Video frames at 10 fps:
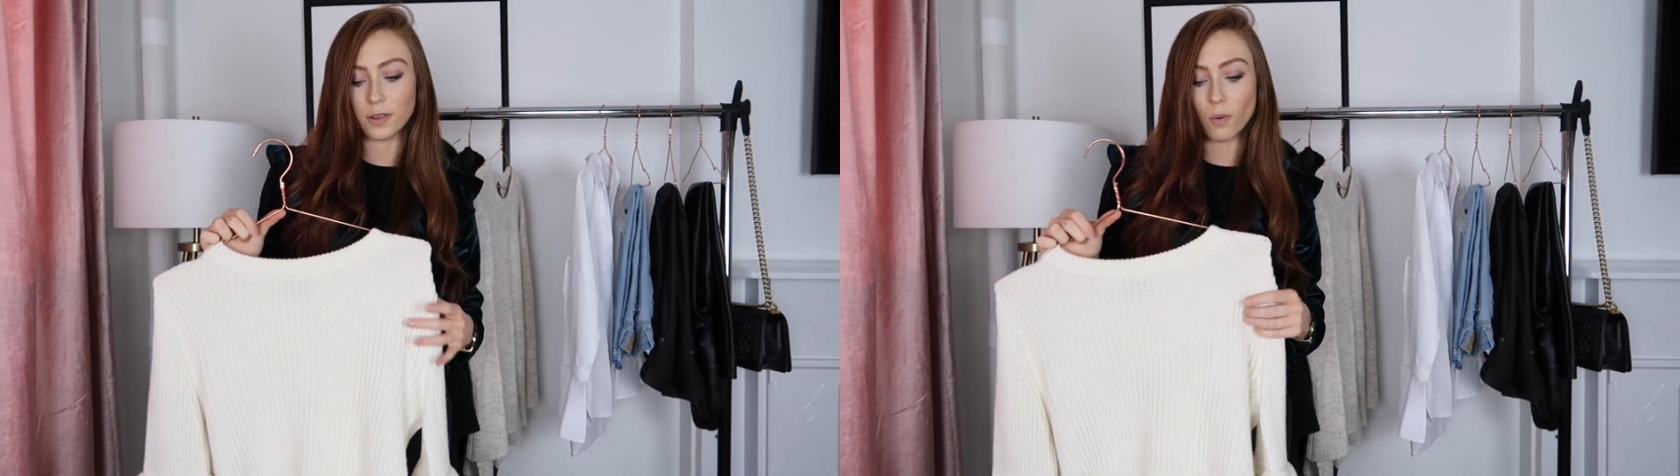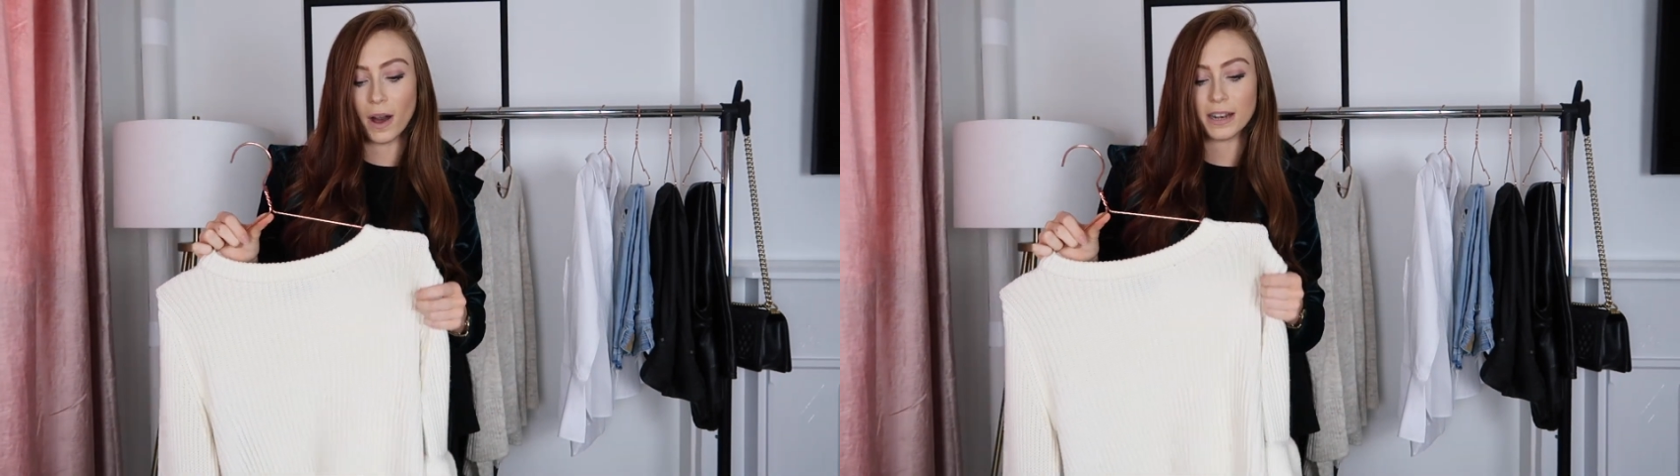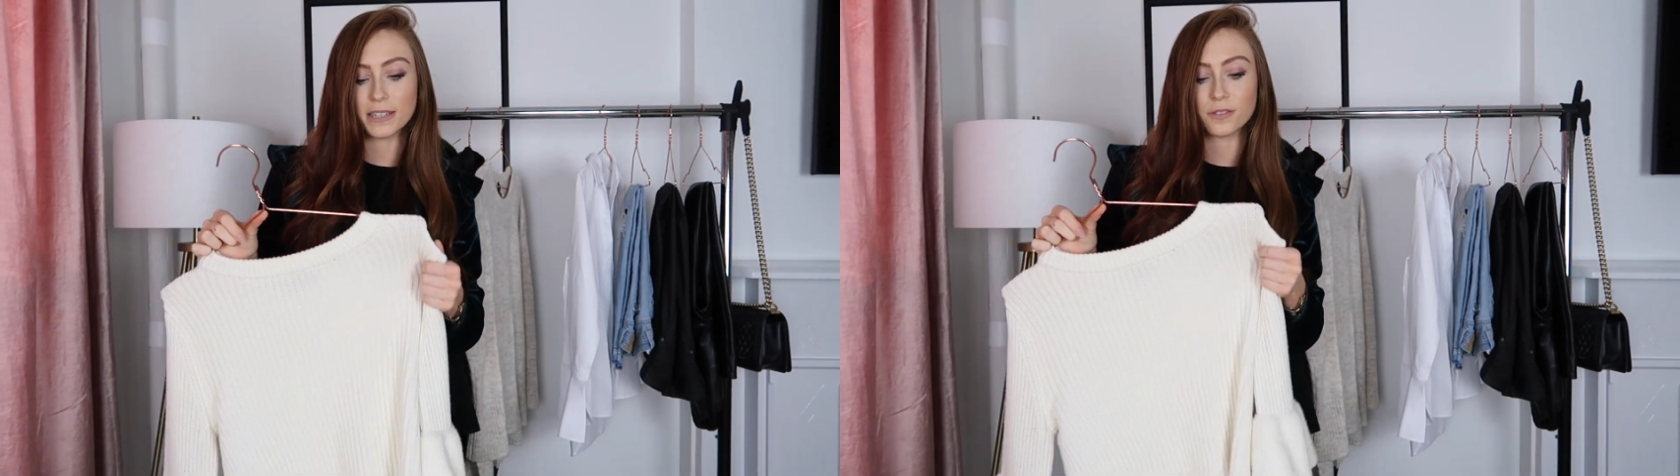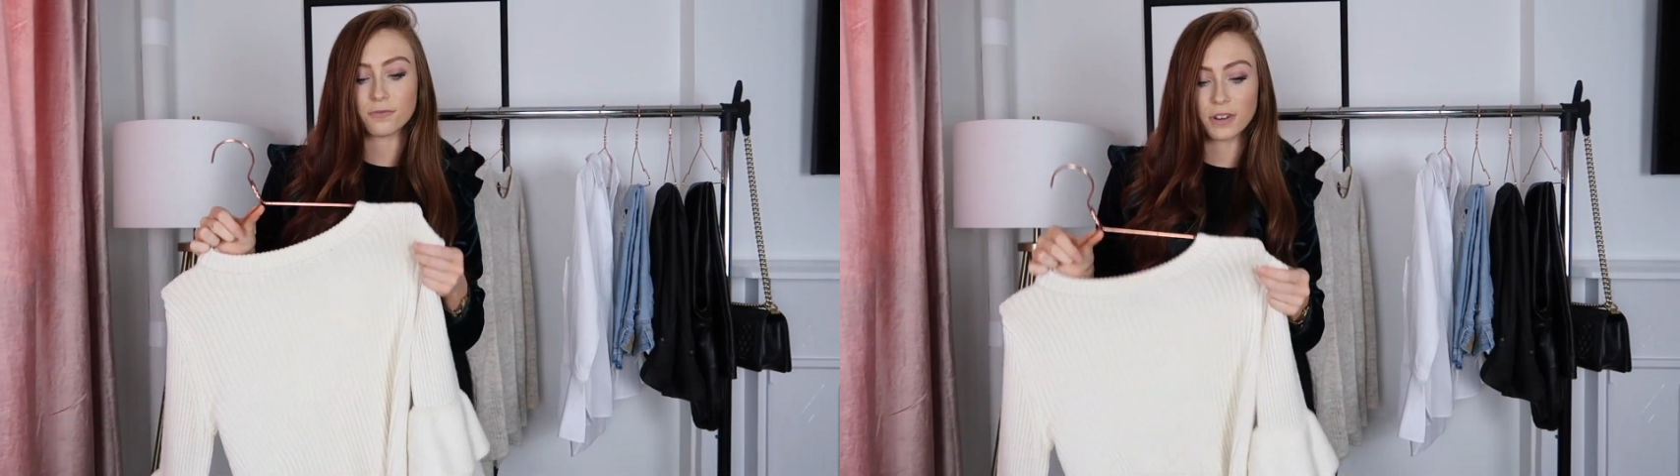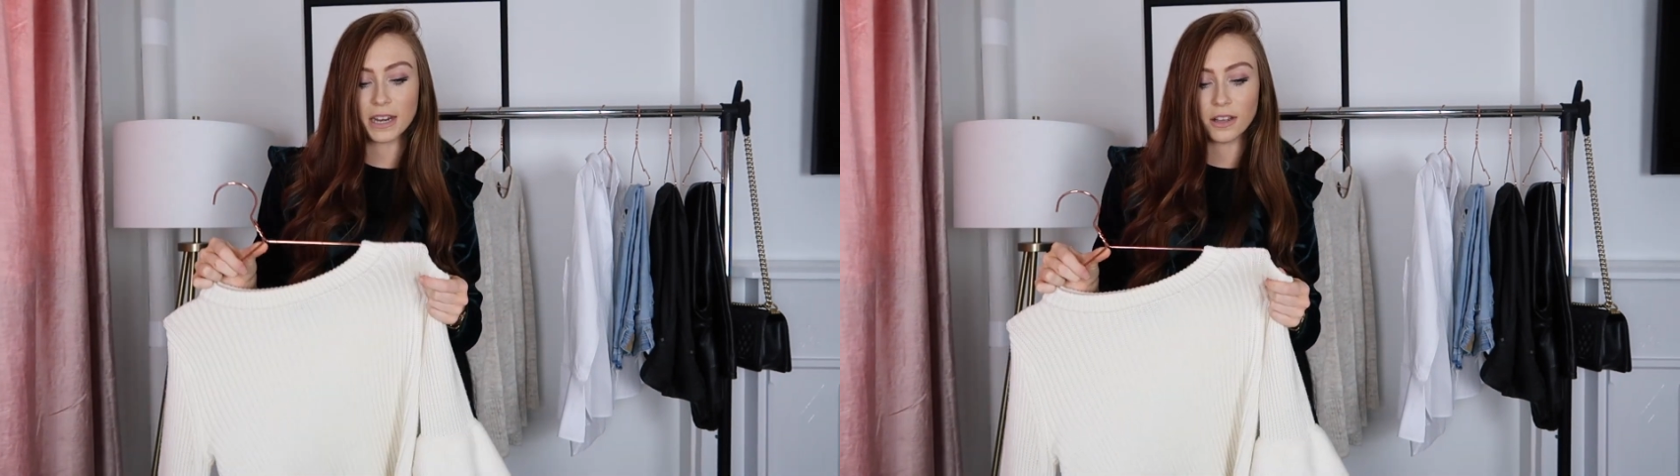The quality is
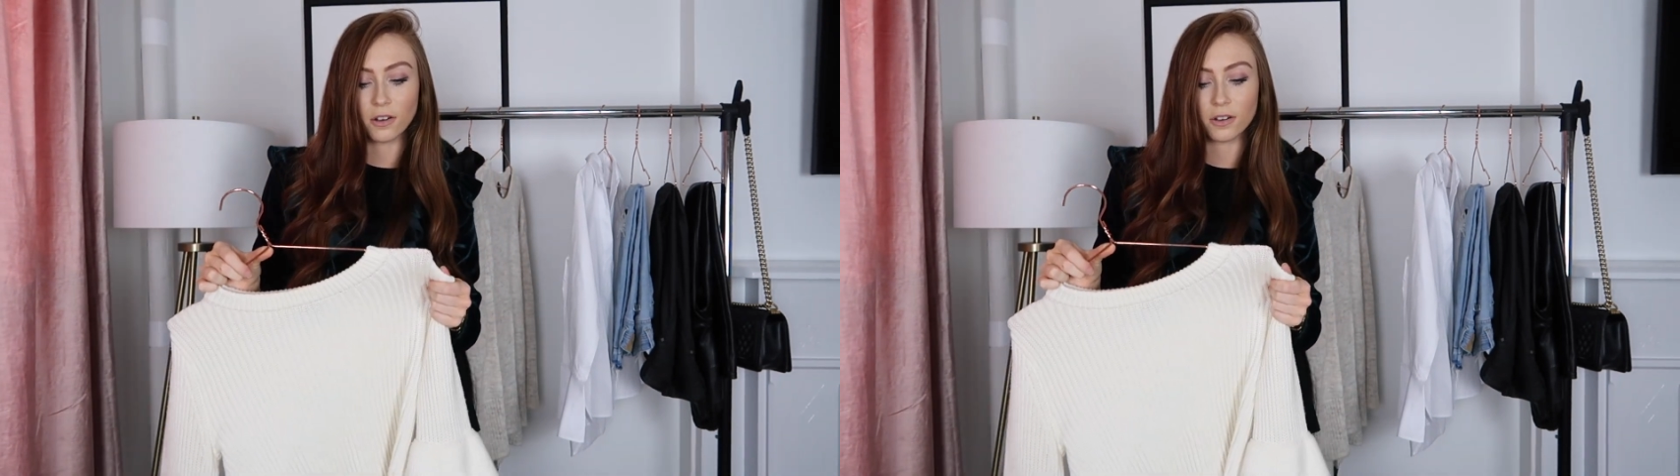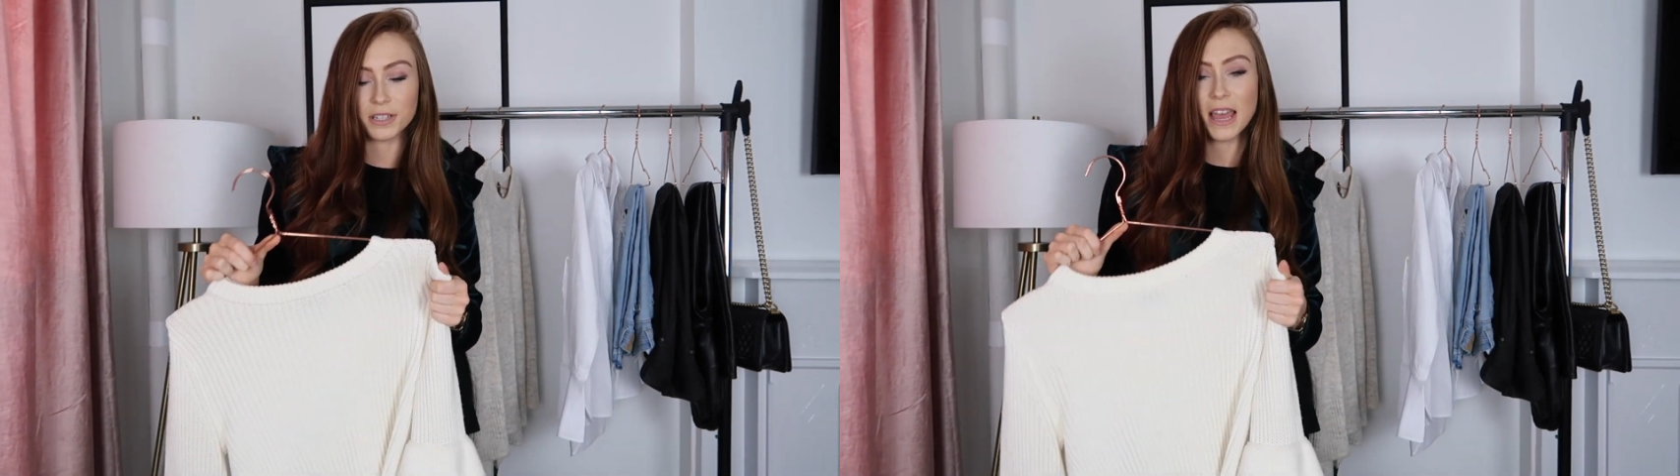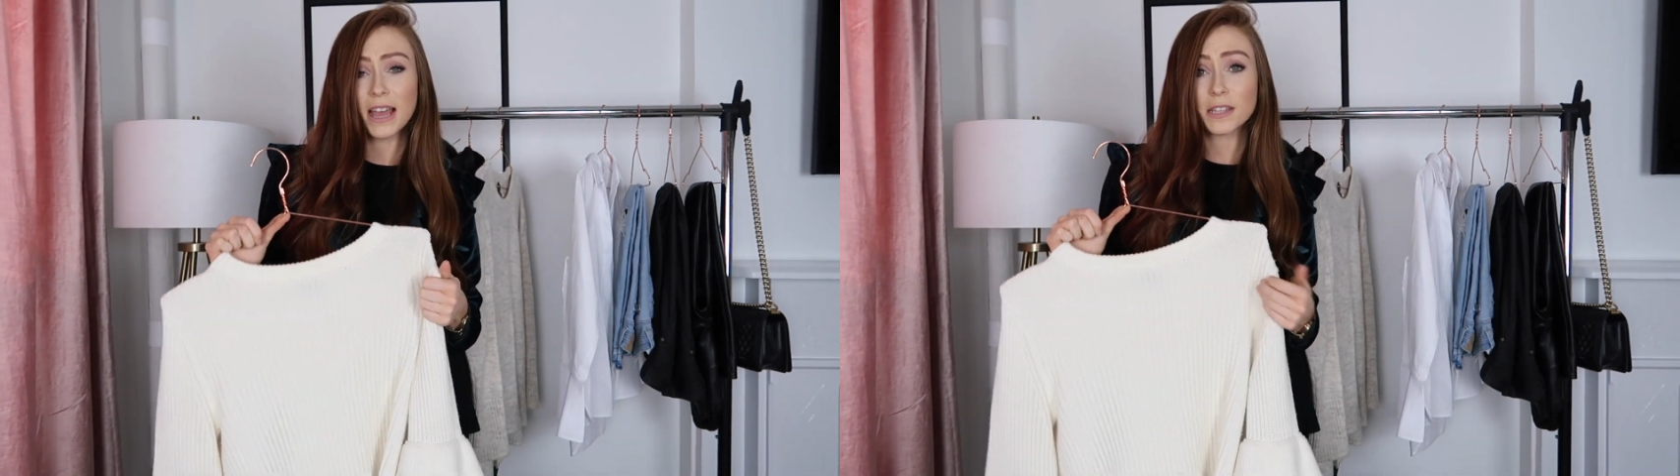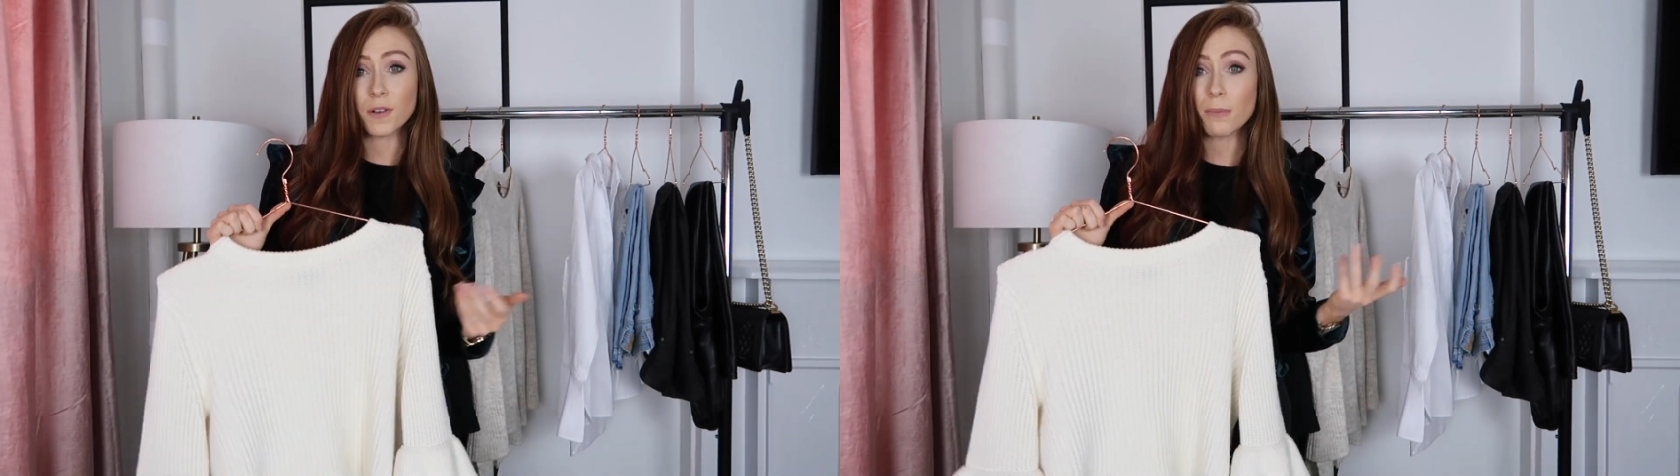really good. It's